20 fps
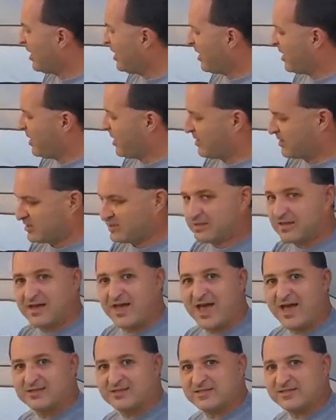
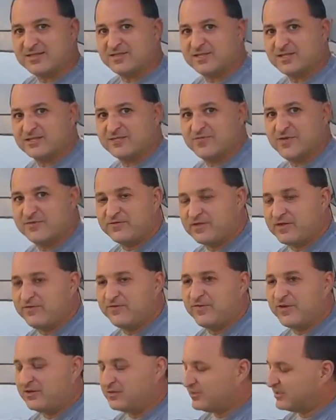It has a
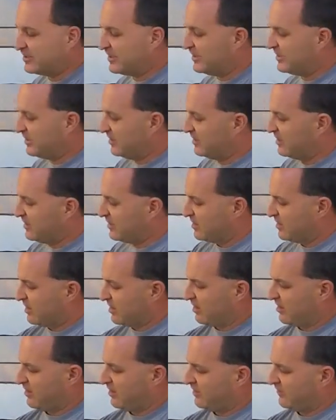650 fill in it
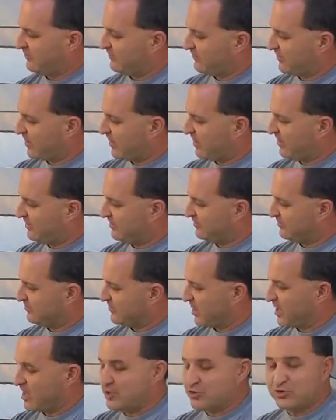of
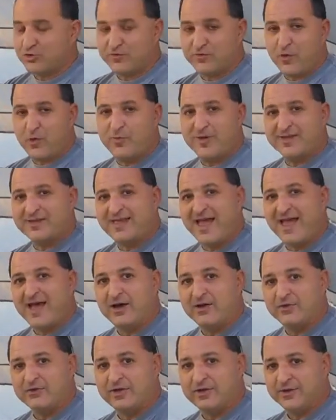hydrophobic
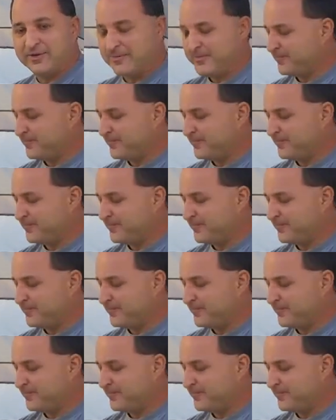down,